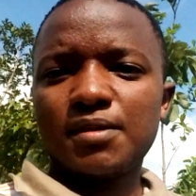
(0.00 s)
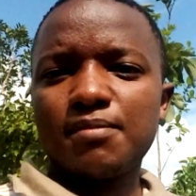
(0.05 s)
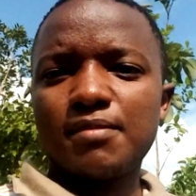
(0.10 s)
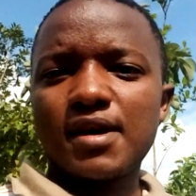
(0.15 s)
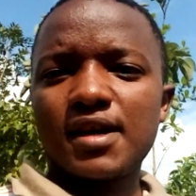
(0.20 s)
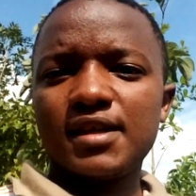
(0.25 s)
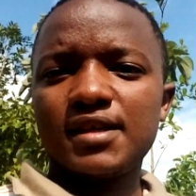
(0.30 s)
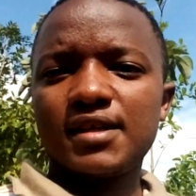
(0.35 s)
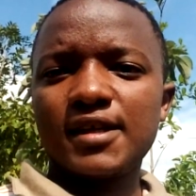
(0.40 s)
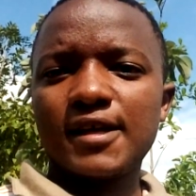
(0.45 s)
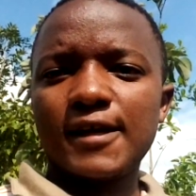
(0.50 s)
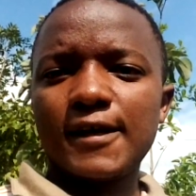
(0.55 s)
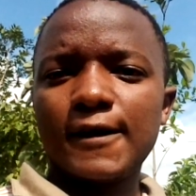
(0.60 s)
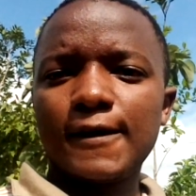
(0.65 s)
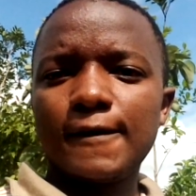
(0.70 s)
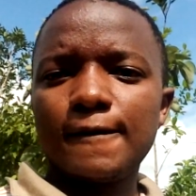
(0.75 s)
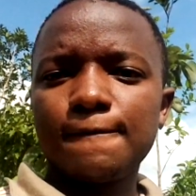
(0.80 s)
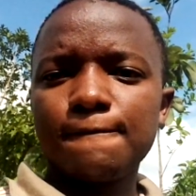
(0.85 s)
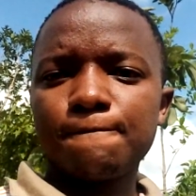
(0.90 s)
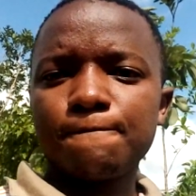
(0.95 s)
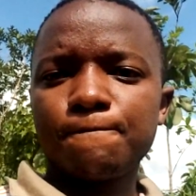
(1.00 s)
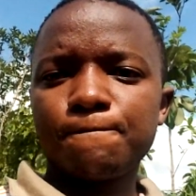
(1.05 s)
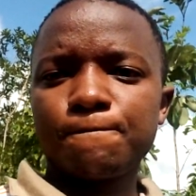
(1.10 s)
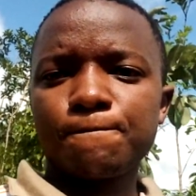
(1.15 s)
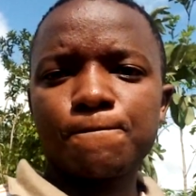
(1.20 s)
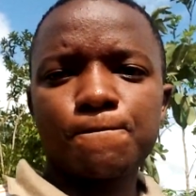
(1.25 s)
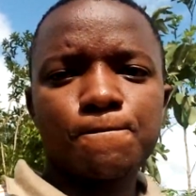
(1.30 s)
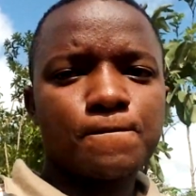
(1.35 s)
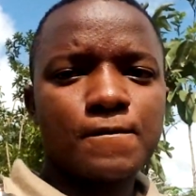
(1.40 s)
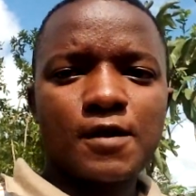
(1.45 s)
but we
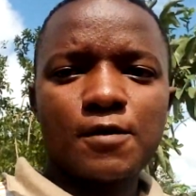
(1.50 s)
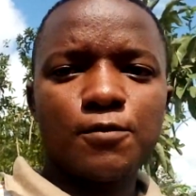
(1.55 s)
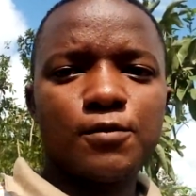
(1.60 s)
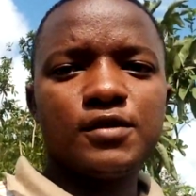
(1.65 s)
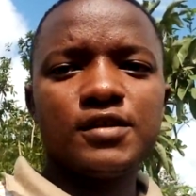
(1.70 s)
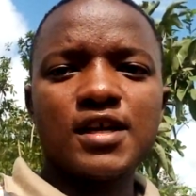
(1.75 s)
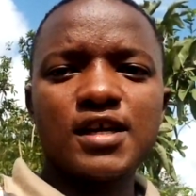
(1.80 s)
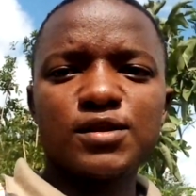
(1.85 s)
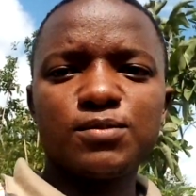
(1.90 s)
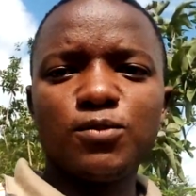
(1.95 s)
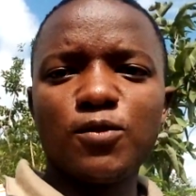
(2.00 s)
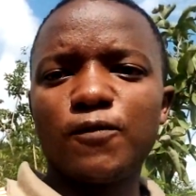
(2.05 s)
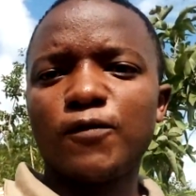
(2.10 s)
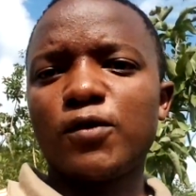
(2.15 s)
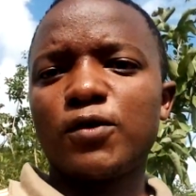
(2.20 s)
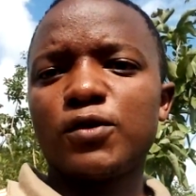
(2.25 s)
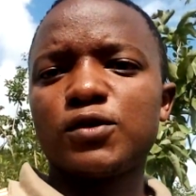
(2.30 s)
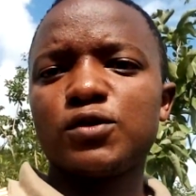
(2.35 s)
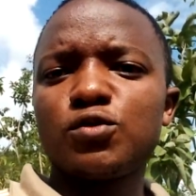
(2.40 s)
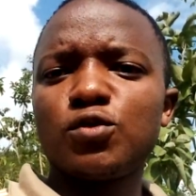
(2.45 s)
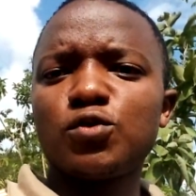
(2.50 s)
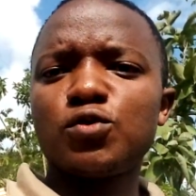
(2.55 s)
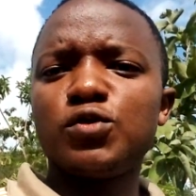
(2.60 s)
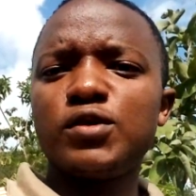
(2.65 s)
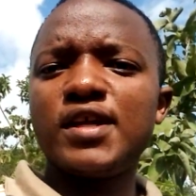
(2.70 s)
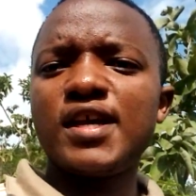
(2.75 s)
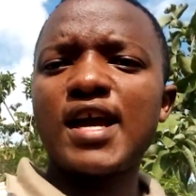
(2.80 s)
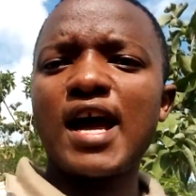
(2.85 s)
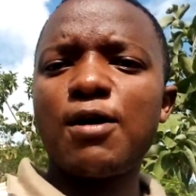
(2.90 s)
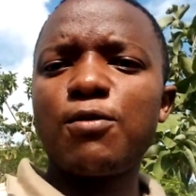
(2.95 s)
just move on. So
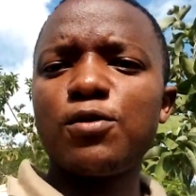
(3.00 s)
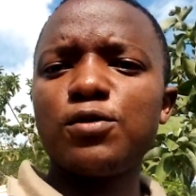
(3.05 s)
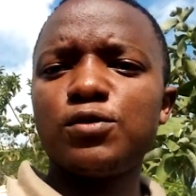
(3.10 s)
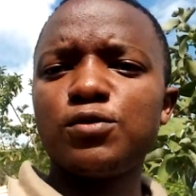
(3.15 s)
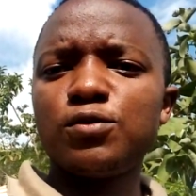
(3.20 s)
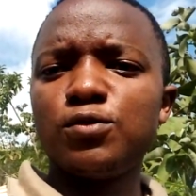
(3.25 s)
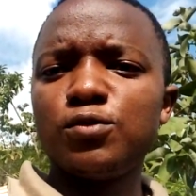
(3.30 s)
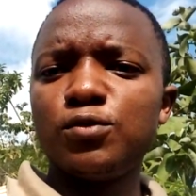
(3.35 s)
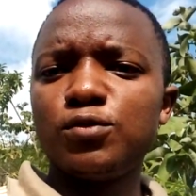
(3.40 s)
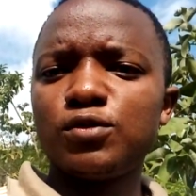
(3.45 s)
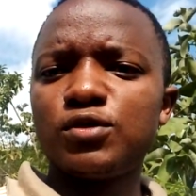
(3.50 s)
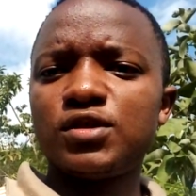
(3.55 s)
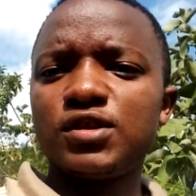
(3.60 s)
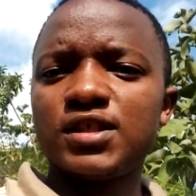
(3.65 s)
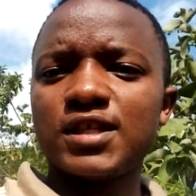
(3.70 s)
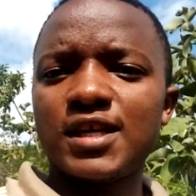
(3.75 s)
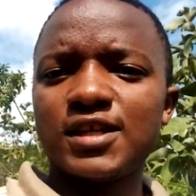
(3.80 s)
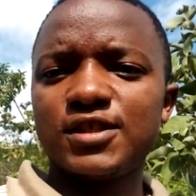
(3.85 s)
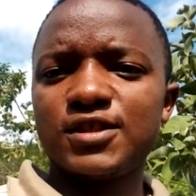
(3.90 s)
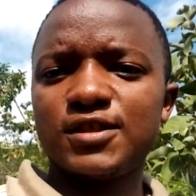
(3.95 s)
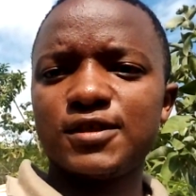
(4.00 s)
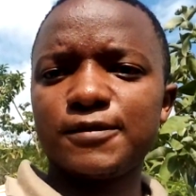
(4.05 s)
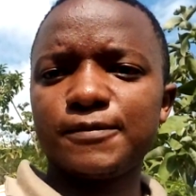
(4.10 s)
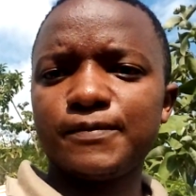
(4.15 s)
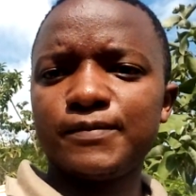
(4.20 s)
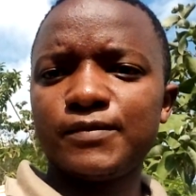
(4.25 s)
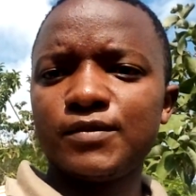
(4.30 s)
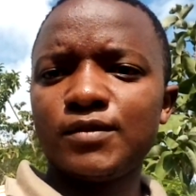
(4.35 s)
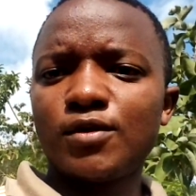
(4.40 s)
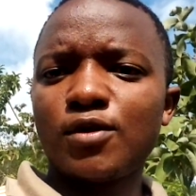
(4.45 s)
today I want to touch
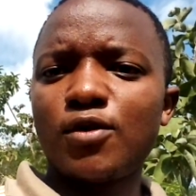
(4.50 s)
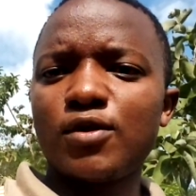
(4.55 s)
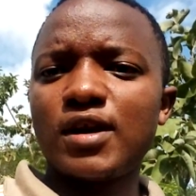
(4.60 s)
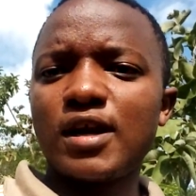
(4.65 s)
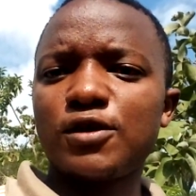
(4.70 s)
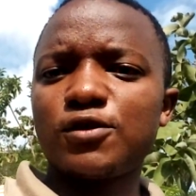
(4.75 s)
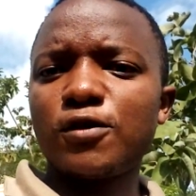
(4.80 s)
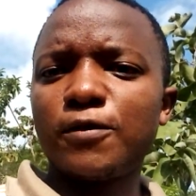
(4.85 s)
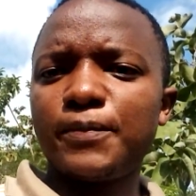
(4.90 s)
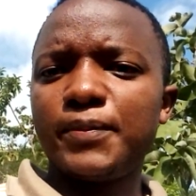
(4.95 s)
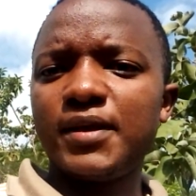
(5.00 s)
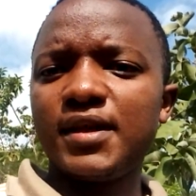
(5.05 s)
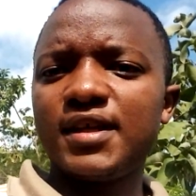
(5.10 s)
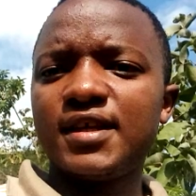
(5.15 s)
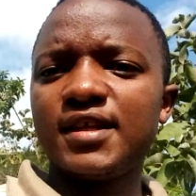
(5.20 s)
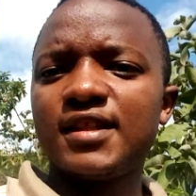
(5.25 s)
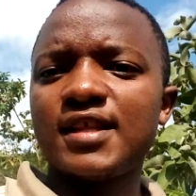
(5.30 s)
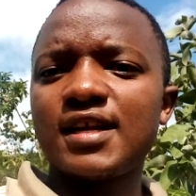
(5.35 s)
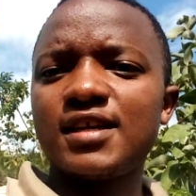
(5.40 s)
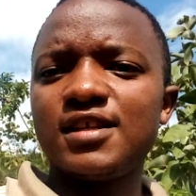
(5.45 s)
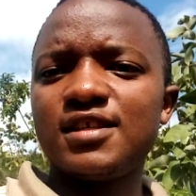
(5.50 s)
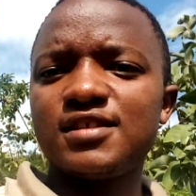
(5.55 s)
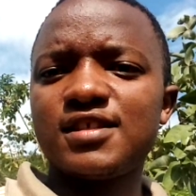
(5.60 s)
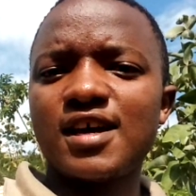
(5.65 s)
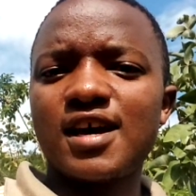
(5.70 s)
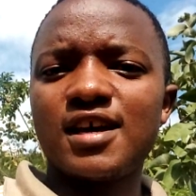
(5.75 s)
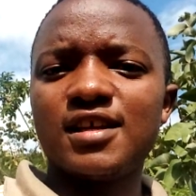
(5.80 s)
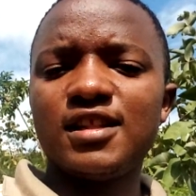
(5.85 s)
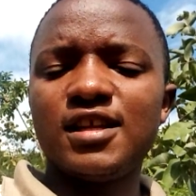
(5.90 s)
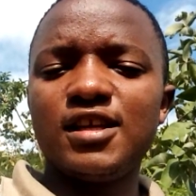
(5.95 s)
on a topic that is
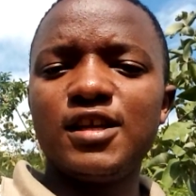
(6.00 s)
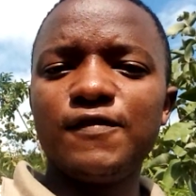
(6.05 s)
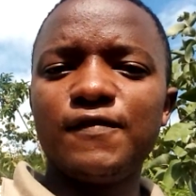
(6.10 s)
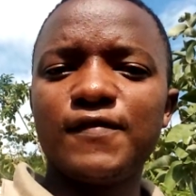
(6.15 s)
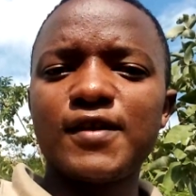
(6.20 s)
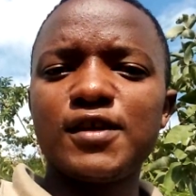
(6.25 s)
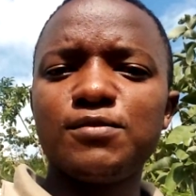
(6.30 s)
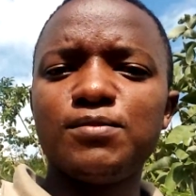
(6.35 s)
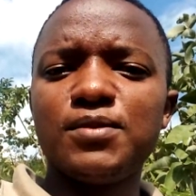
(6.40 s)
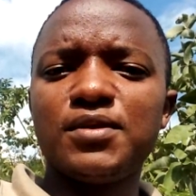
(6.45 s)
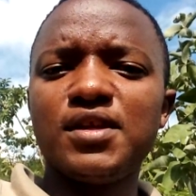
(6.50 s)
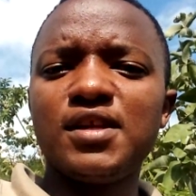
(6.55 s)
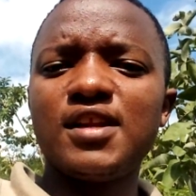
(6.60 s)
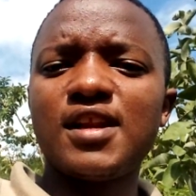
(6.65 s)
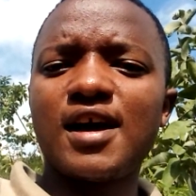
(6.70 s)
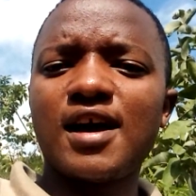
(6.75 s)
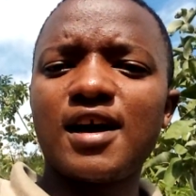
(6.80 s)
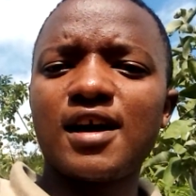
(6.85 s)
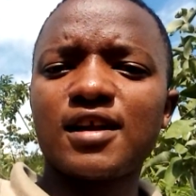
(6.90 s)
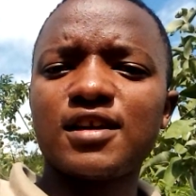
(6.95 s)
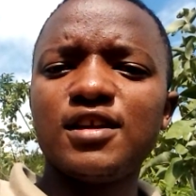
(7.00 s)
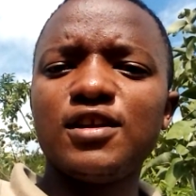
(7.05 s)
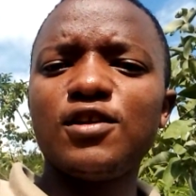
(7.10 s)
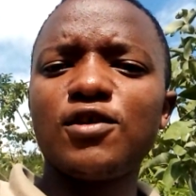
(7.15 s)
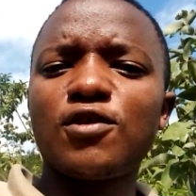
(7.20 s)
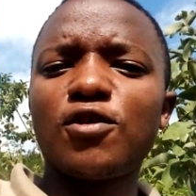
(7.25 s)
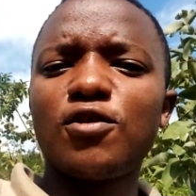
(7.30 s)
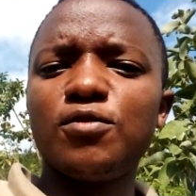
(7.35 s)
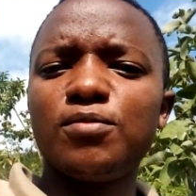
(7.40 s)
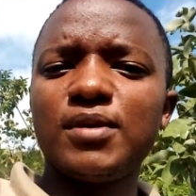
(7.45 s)
the difference between
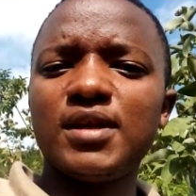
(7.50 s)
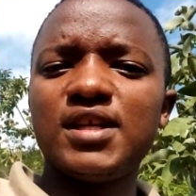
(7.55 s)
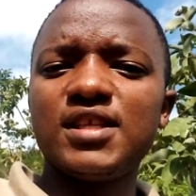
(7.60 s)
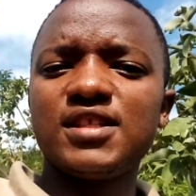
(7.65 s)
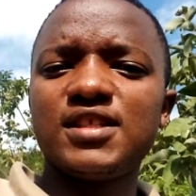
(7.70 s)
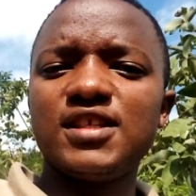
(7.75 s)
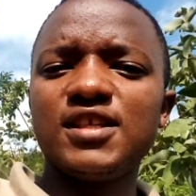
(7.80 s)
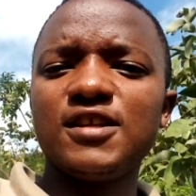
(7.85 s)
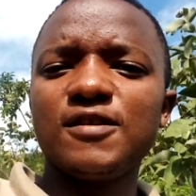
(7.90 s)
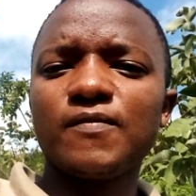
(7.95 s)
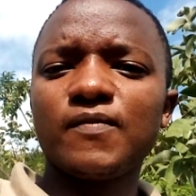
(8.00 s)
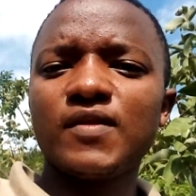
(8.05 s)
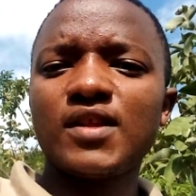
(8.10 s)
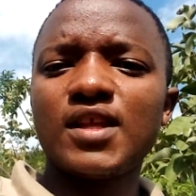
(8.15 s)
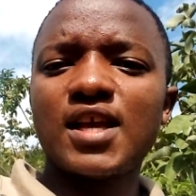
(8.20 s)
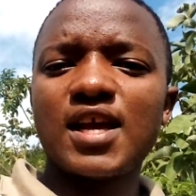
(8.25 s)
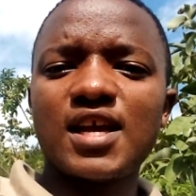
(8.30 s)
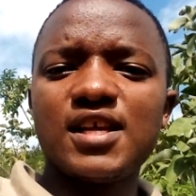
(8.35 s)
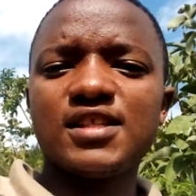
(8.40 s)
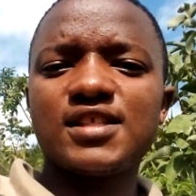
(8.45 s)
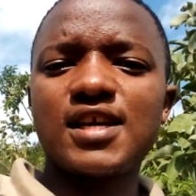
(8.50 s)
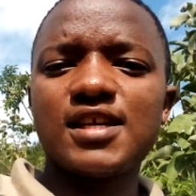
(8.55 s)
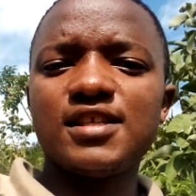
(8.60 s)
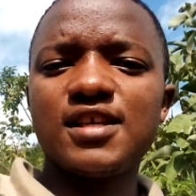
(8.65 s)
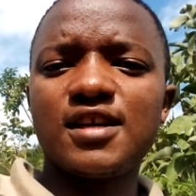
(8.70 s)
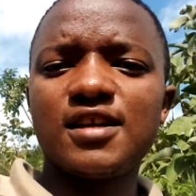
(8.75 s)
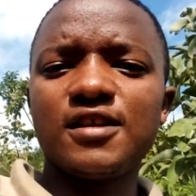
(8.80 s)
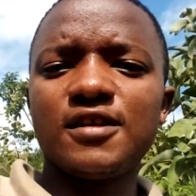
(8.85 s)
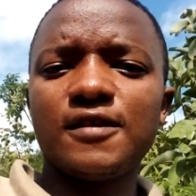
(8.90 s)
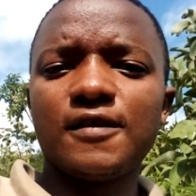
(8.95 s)
clinical medicine and
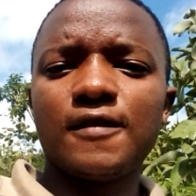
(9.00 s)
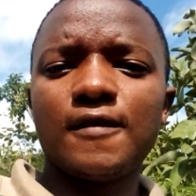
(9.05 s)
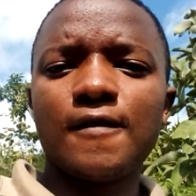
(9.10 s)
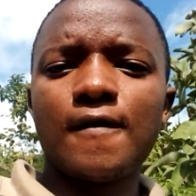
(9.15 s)
surgery.